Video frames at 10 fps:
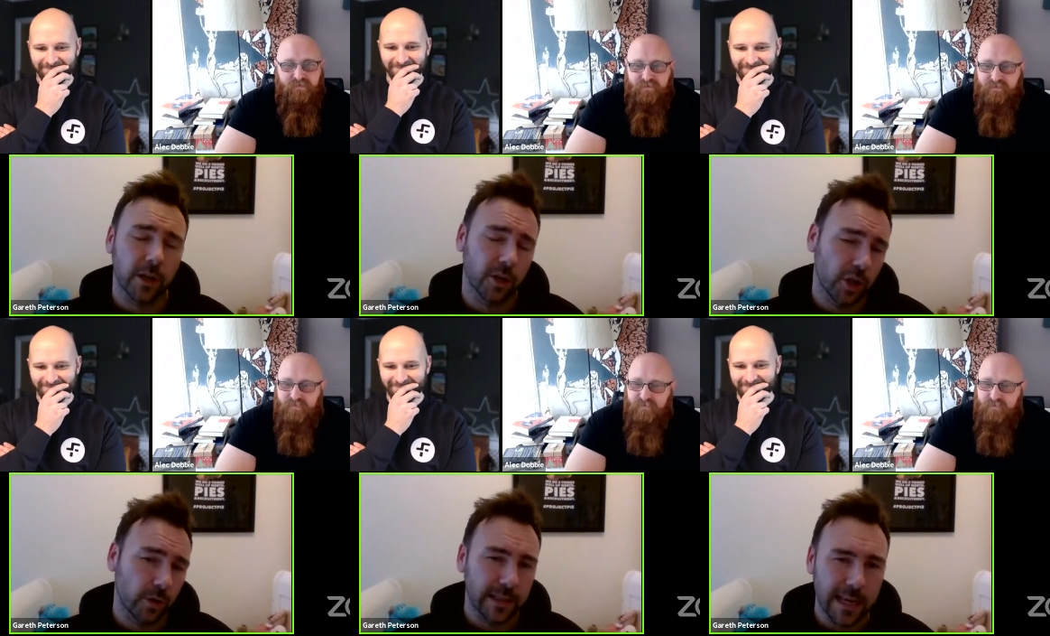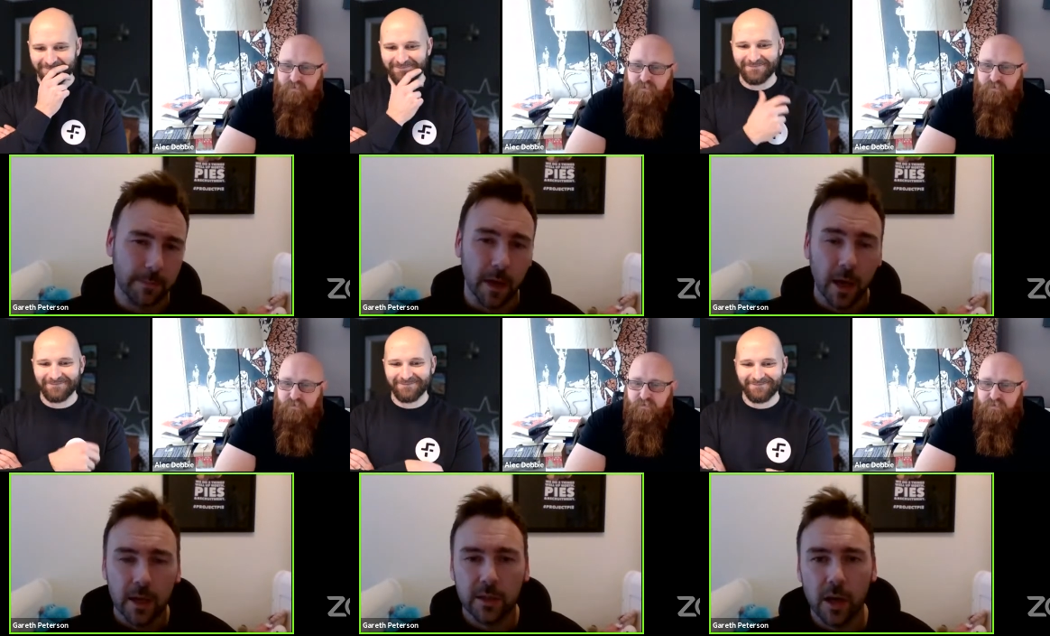Speaker 1: with an onshore team.
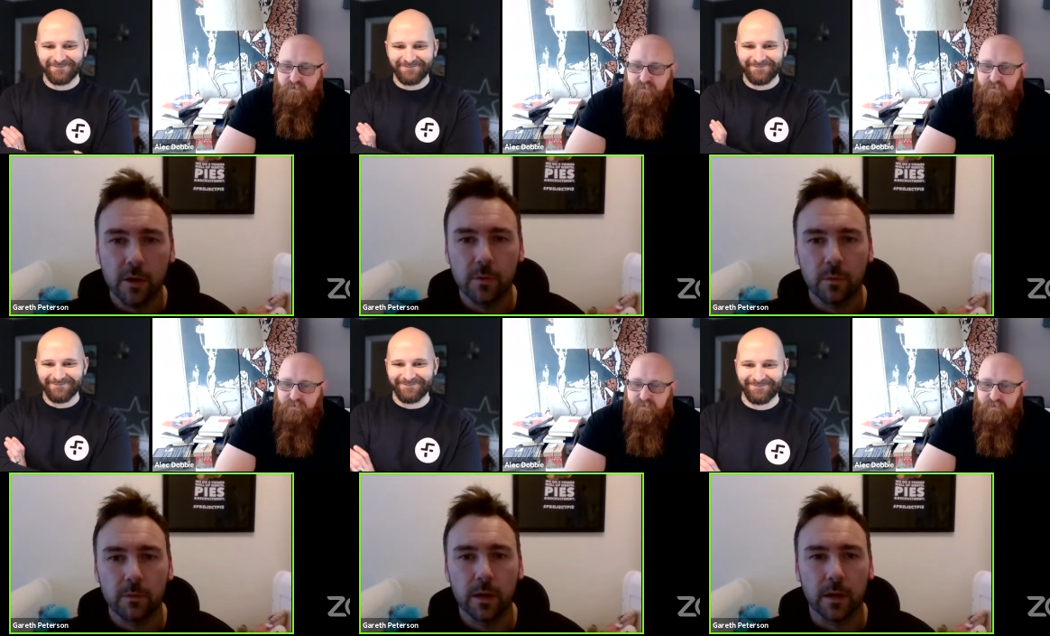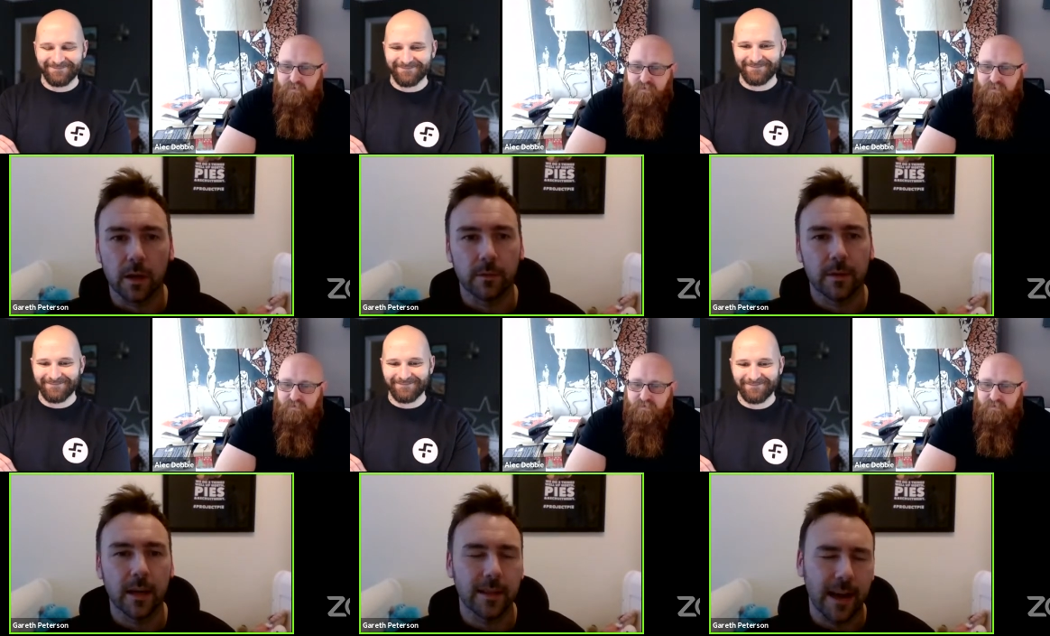So you know,
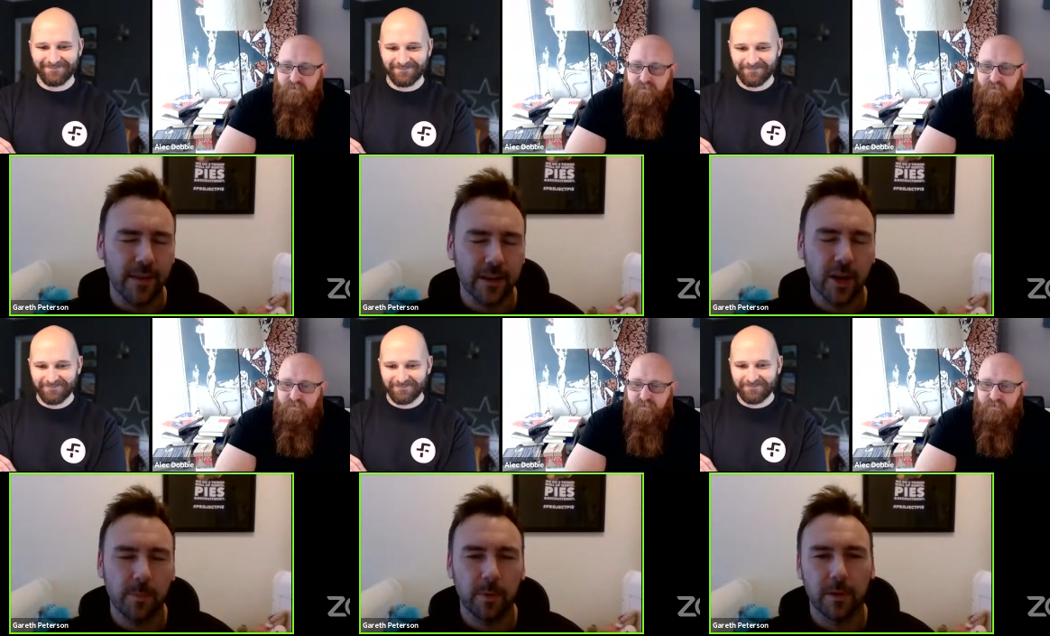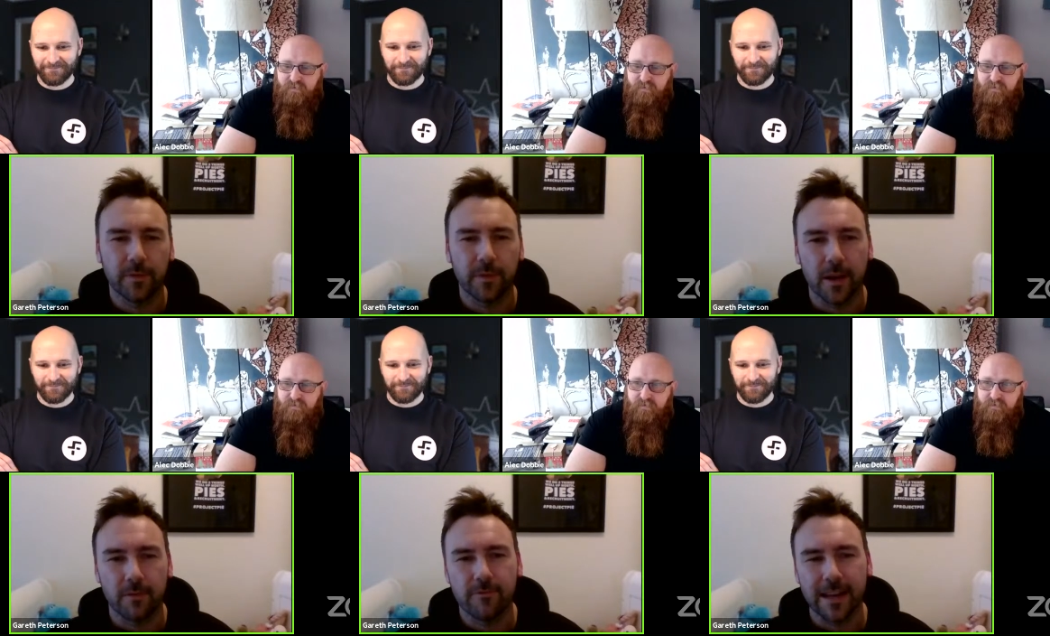that, I've had a couple of
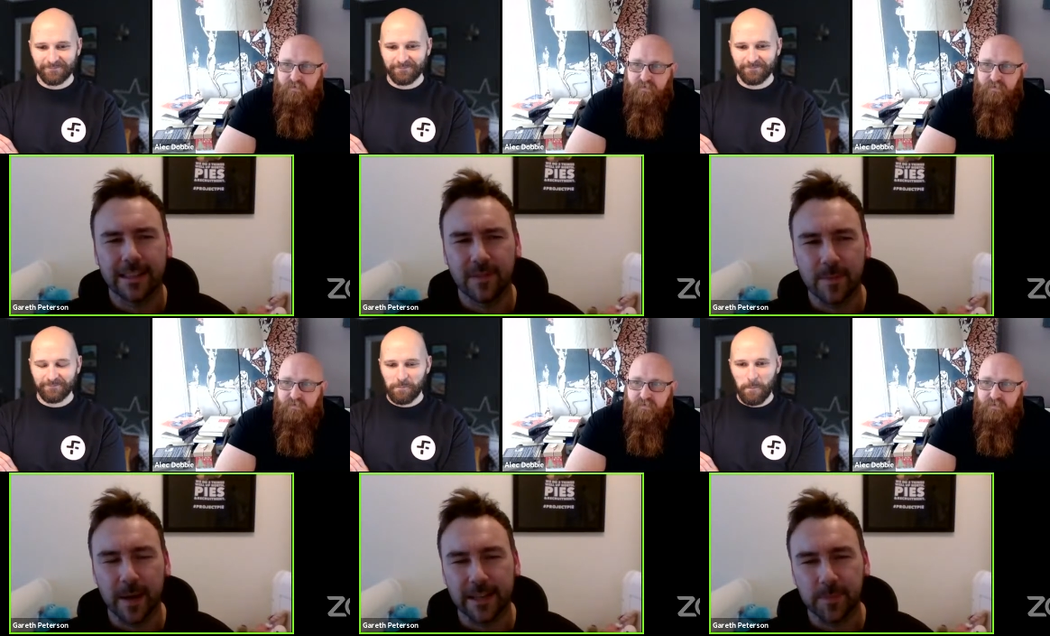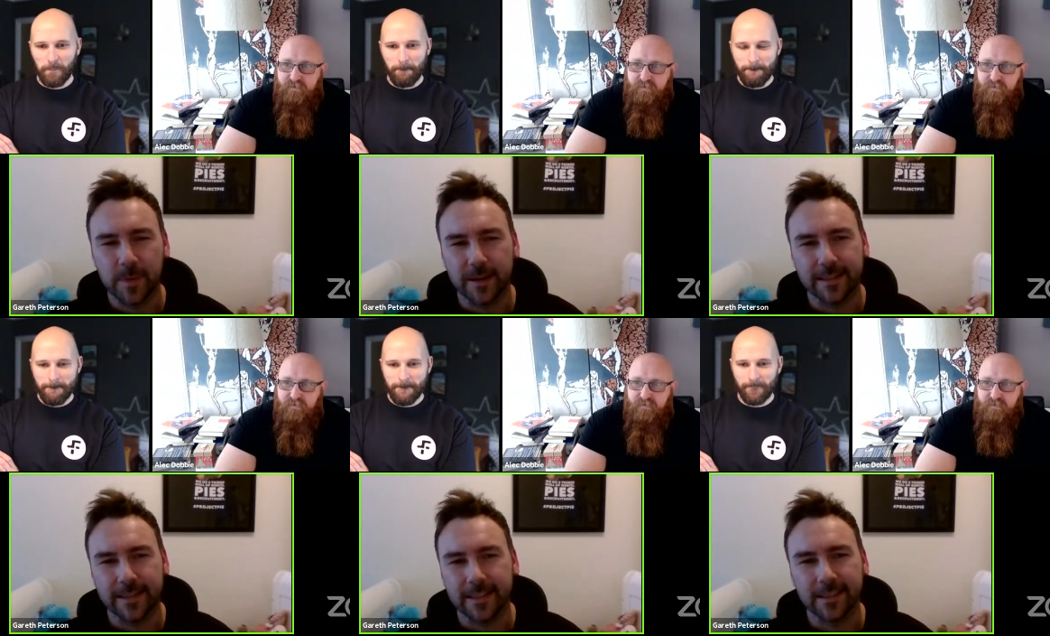uh, relatively bad
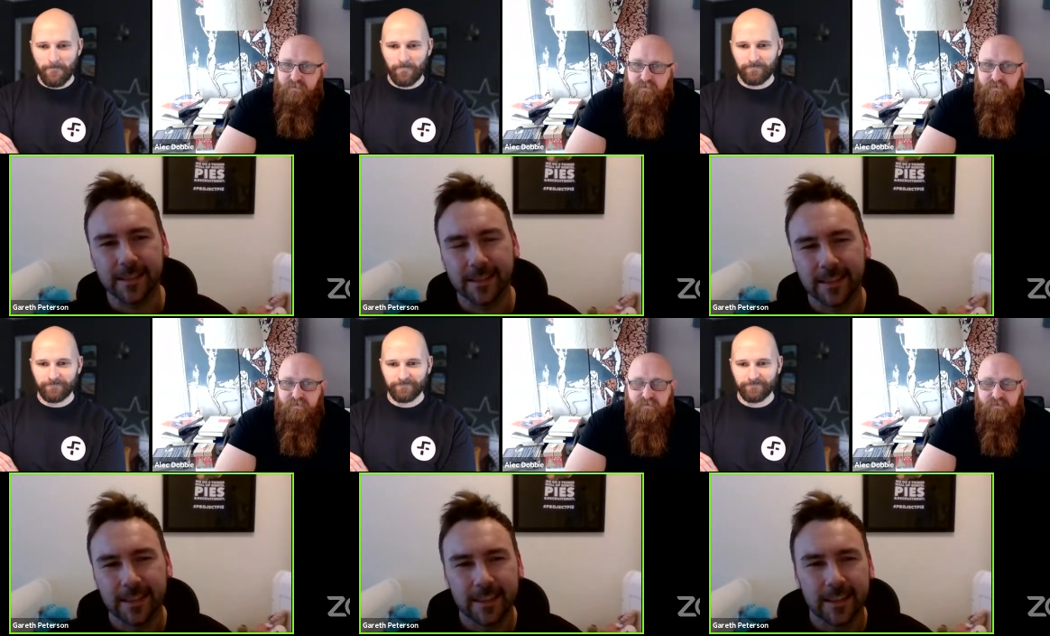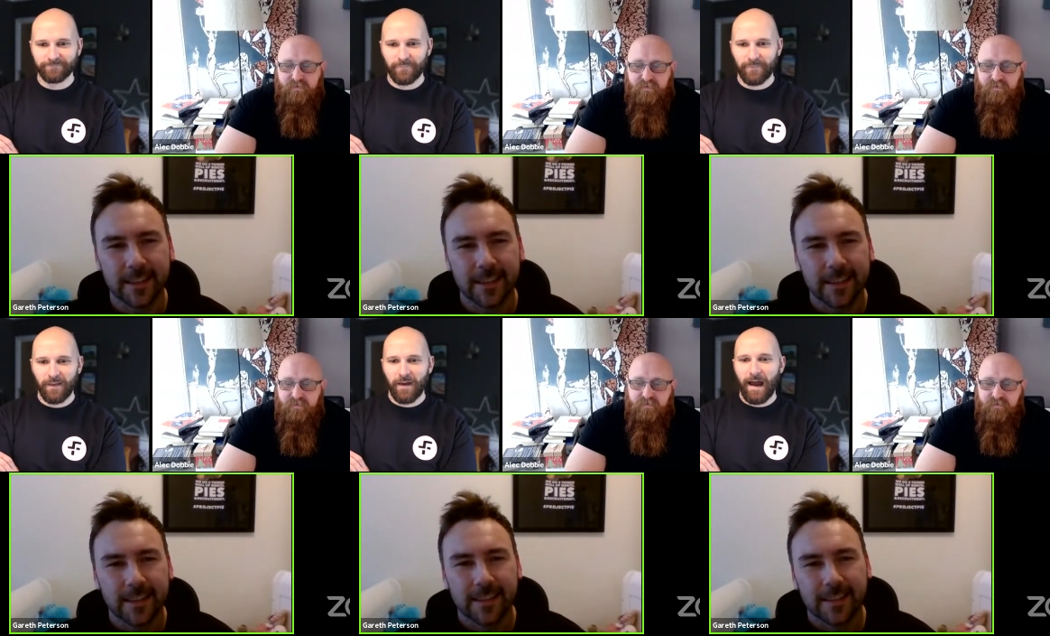experiences.
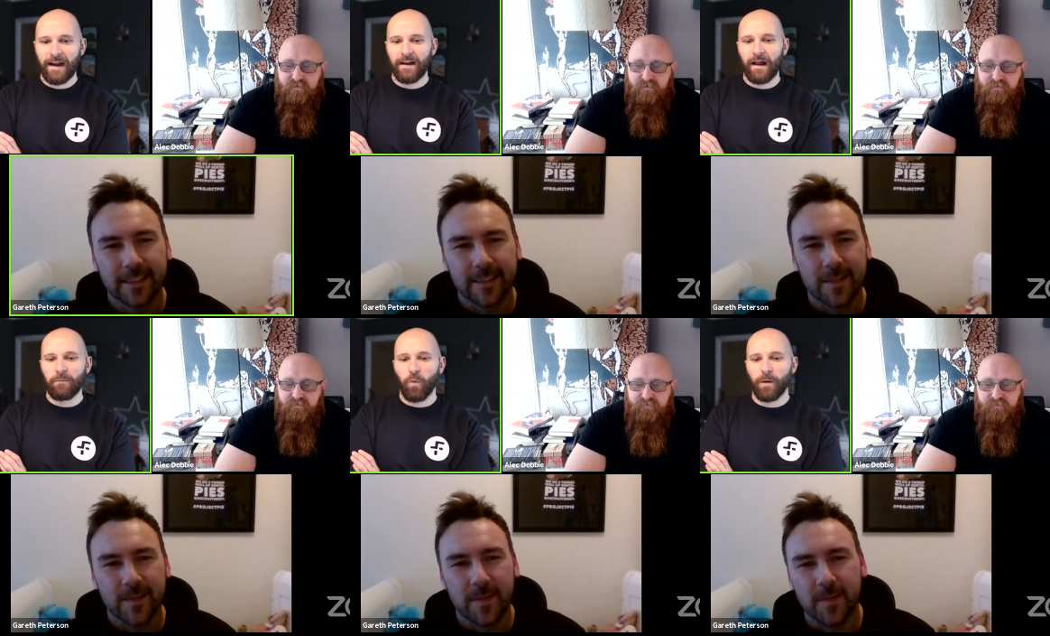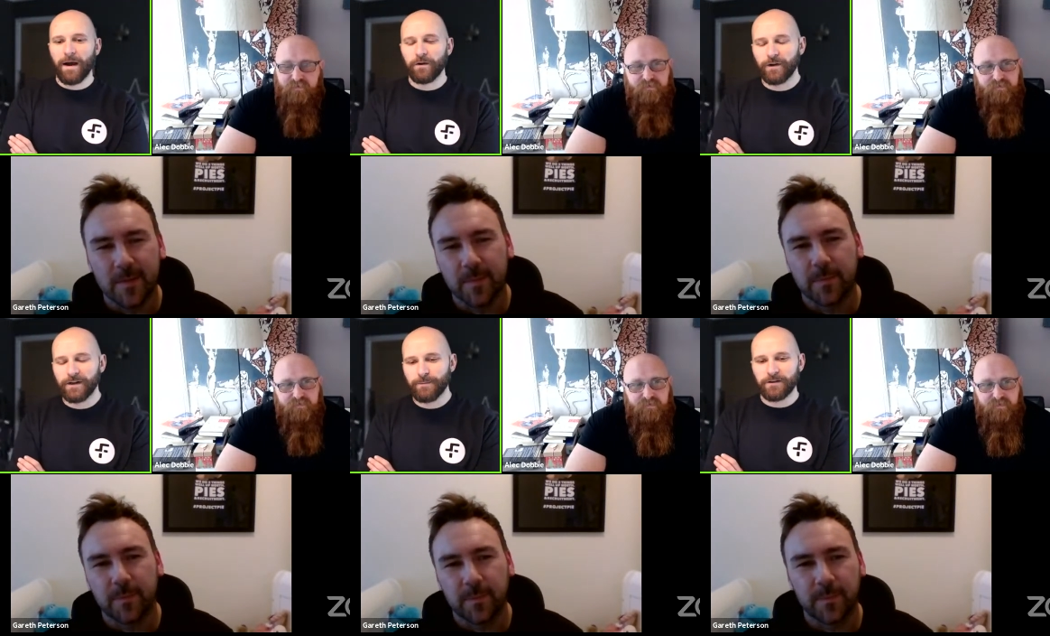
Speaker 2: And and what about good
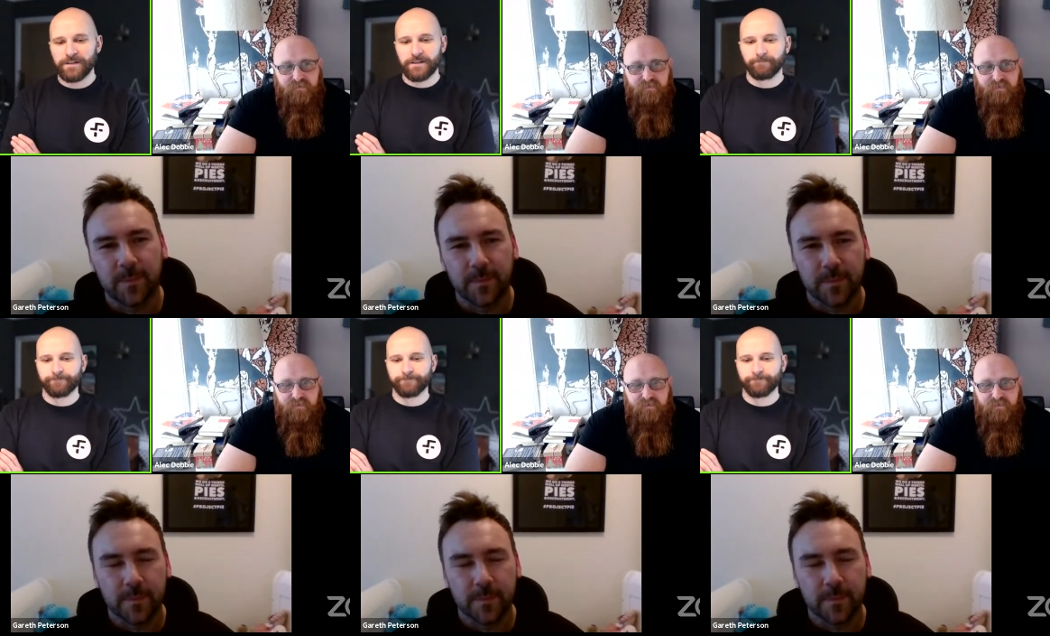experiences?